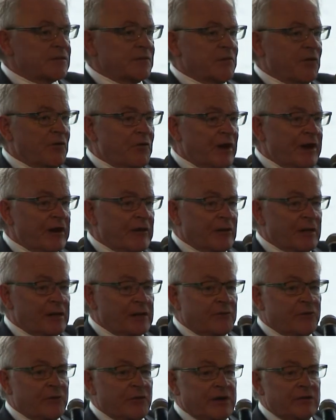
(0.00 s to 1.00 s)
of a
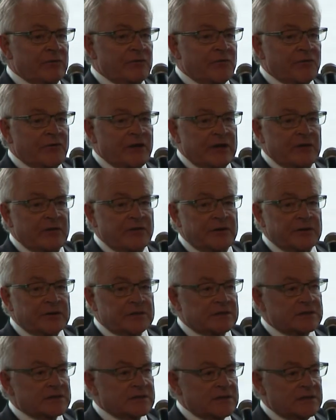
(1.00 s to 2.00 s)
regulatory trigger
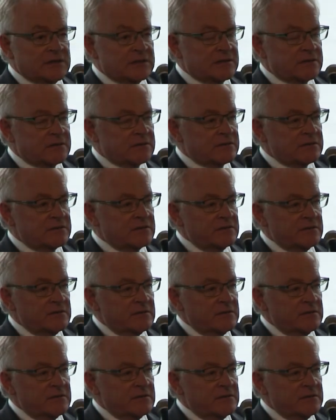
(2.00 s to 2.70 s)
is